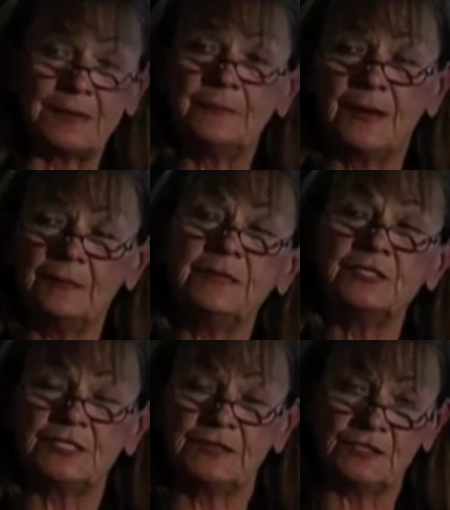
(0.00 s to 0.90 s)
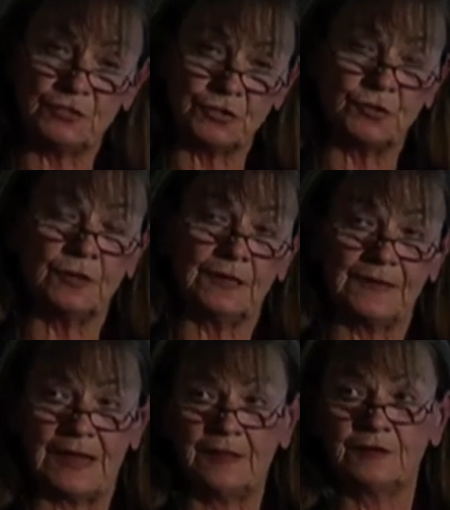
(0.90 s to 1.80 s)
I'm published in the Journal
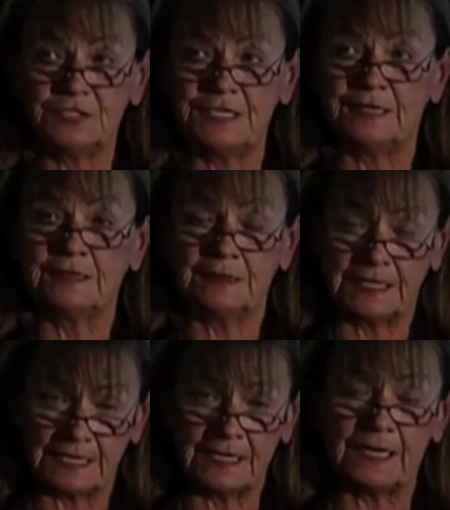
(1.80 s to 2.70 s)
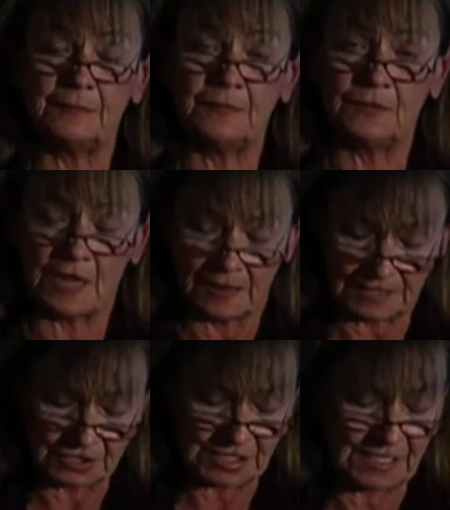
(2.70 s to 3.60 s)
of Allergy and Clinic
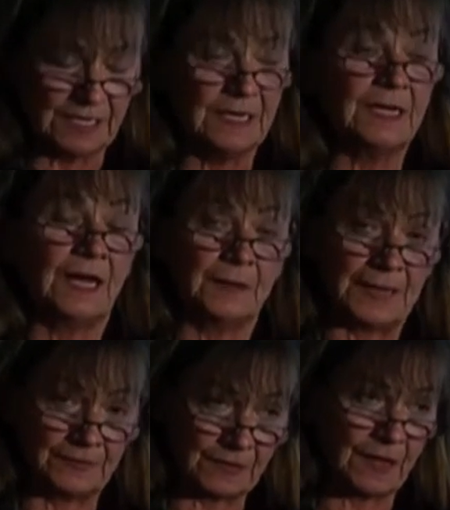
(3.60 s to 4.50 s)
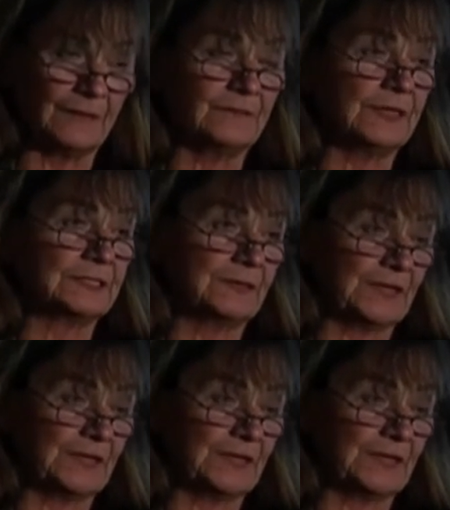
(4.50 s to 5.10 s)
Immunology about the conflicts of